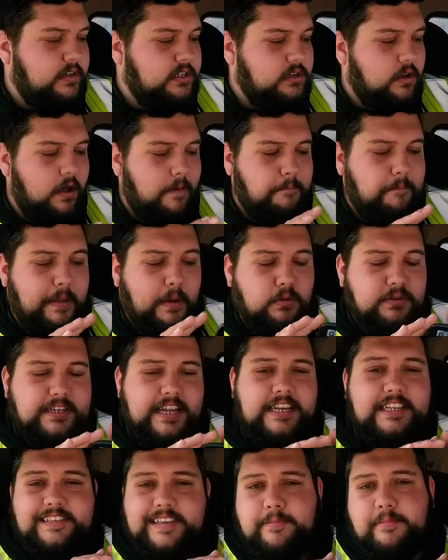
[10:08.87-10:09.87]
It's got a
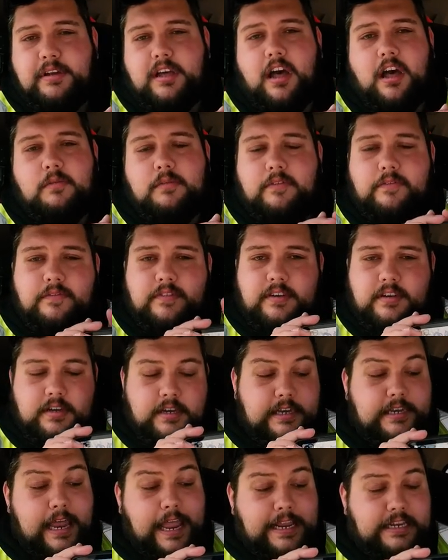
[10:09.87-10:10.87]
built-in SIM card of
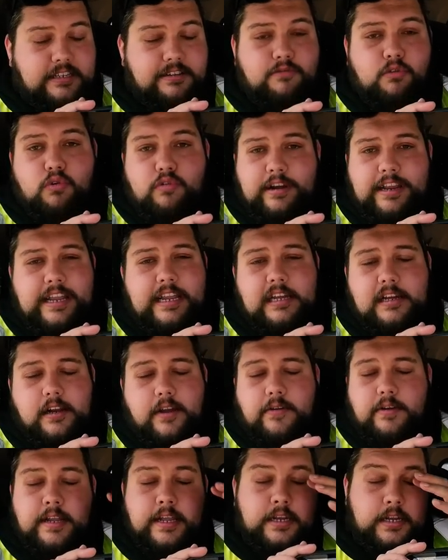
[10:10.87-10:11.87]
data already
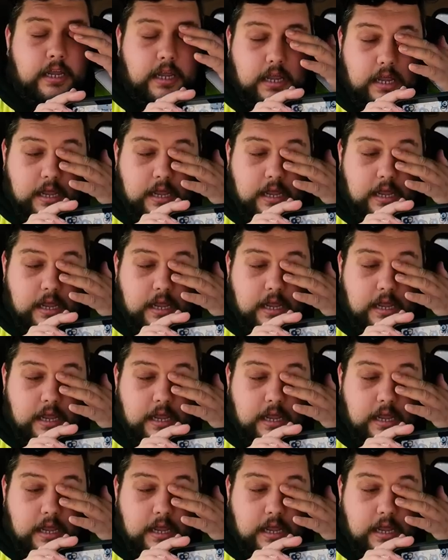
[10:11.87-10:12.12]
included.